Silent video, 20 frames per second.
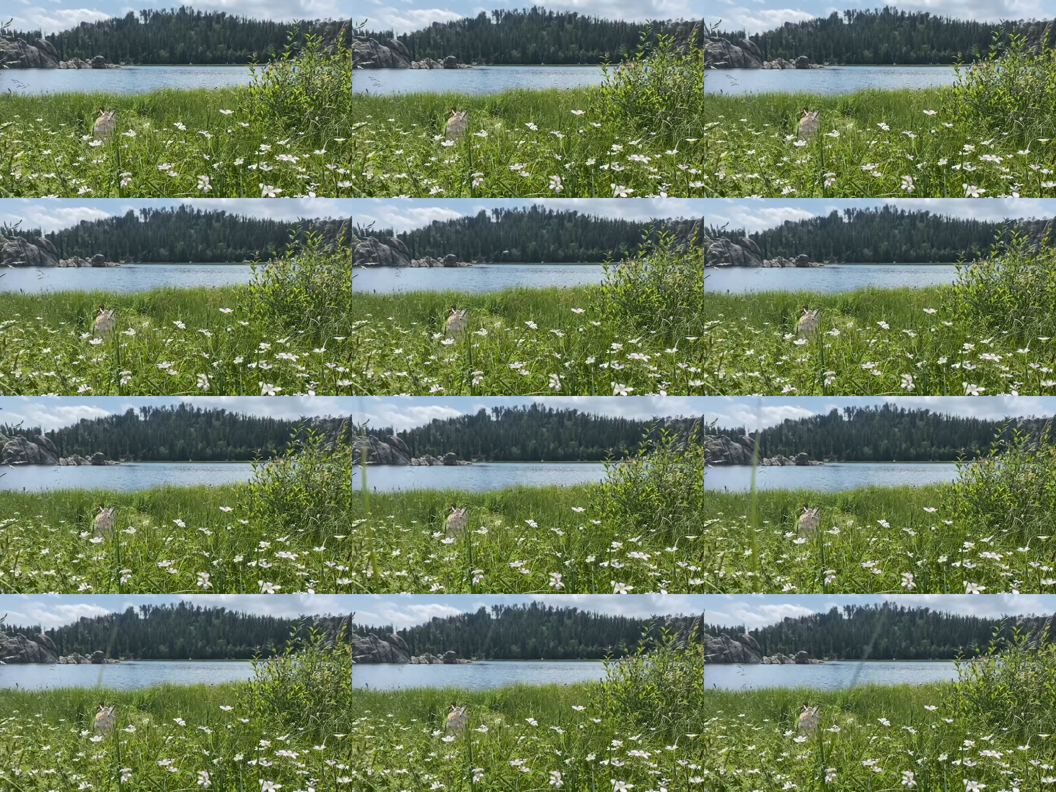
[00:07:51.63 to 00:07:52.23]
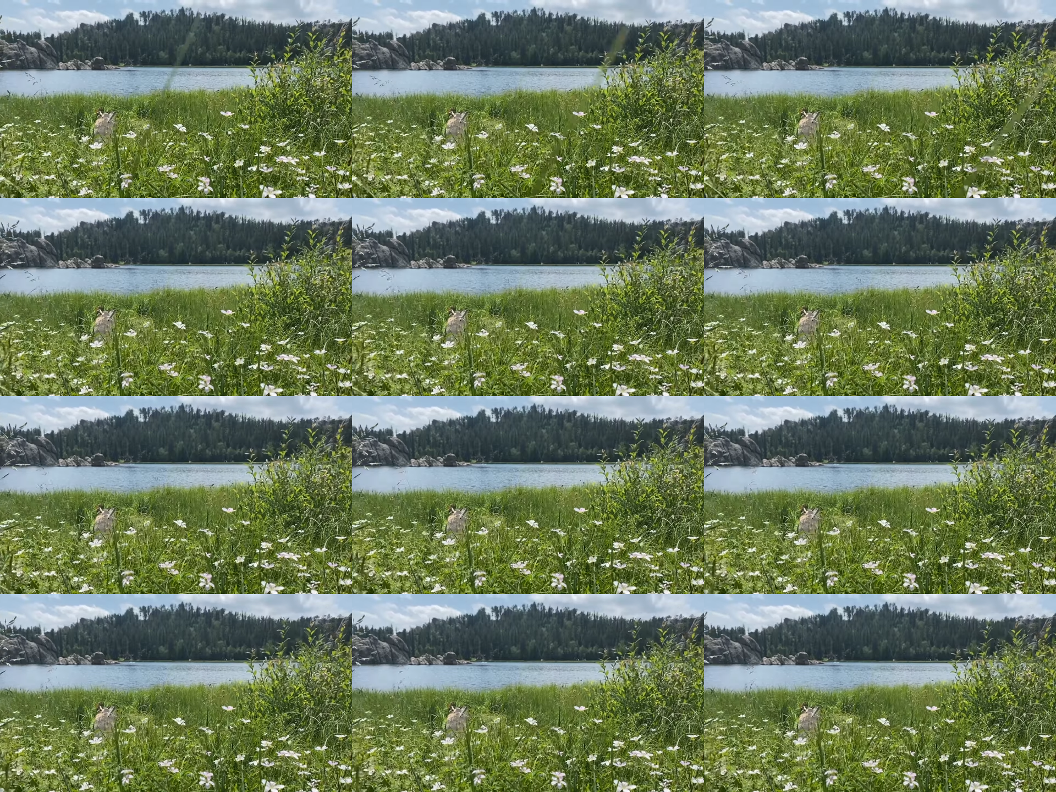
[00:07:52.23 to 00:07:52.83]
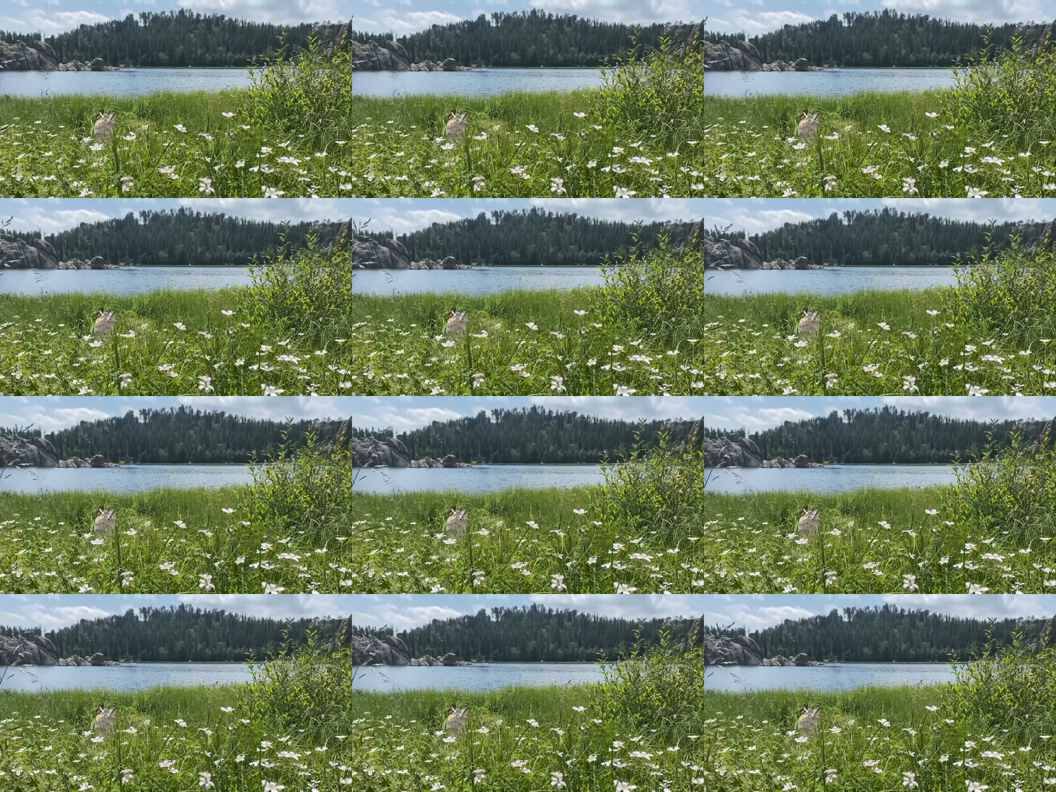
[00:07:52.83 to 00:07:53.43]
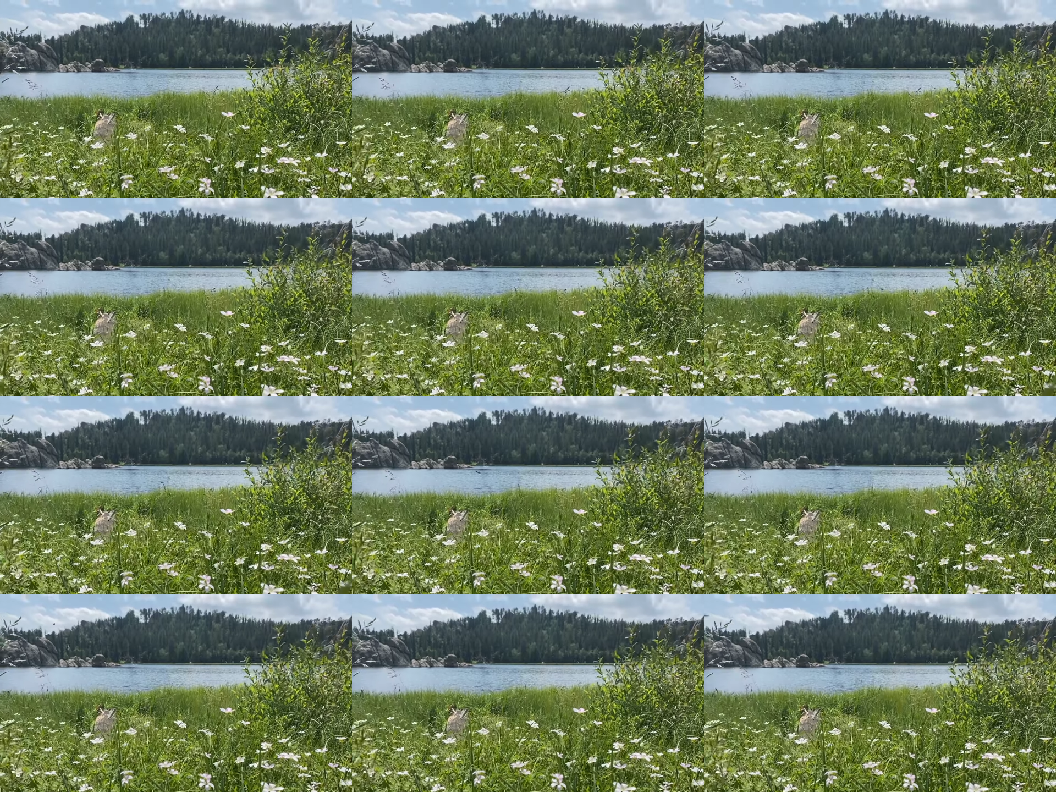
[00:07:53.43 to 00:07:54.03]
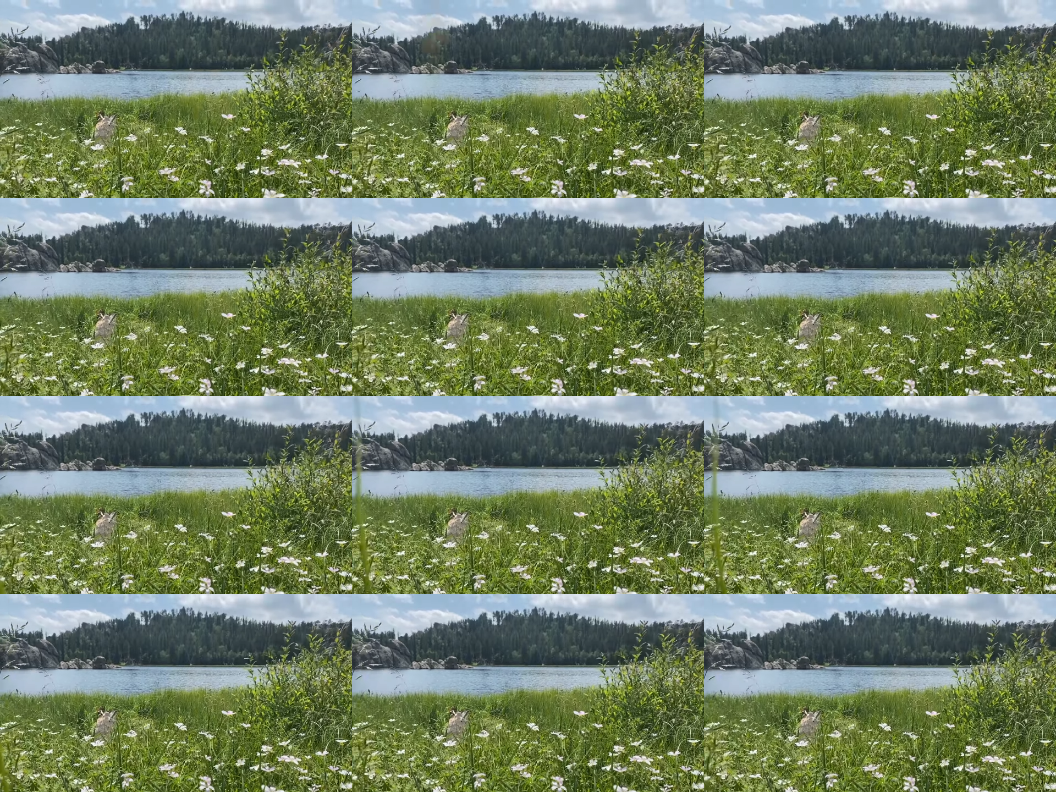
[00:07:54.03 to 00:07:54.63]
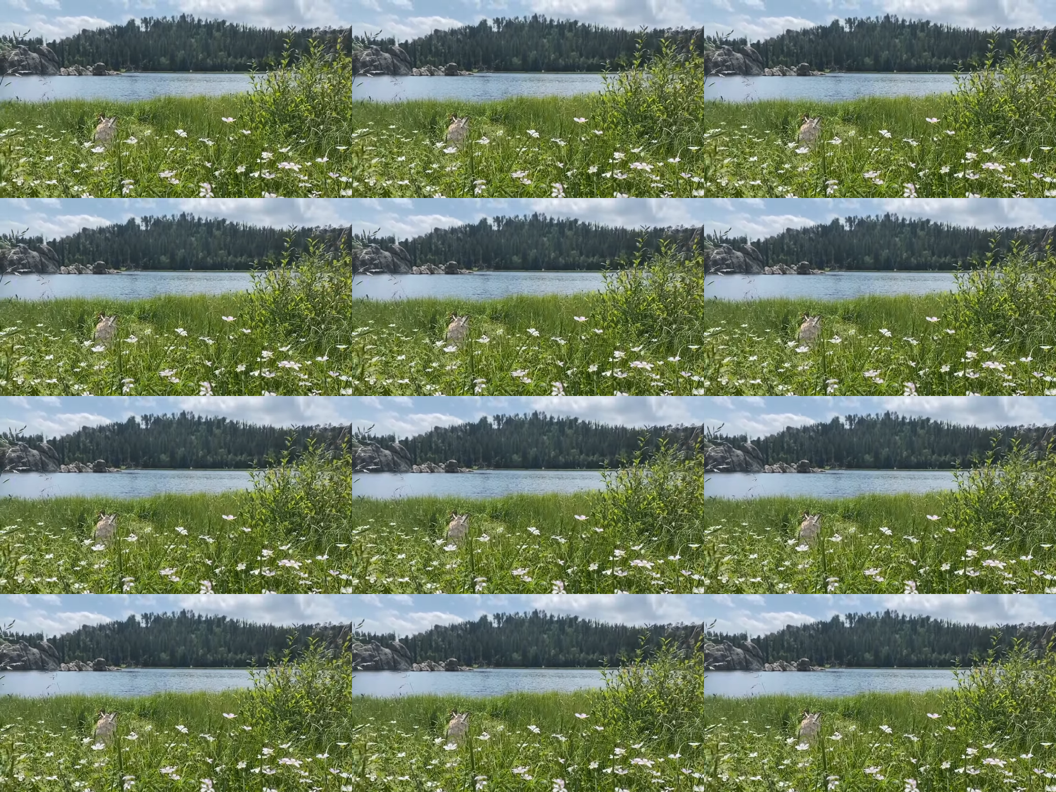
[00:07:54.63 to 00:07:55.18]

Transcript: (no speaker visible)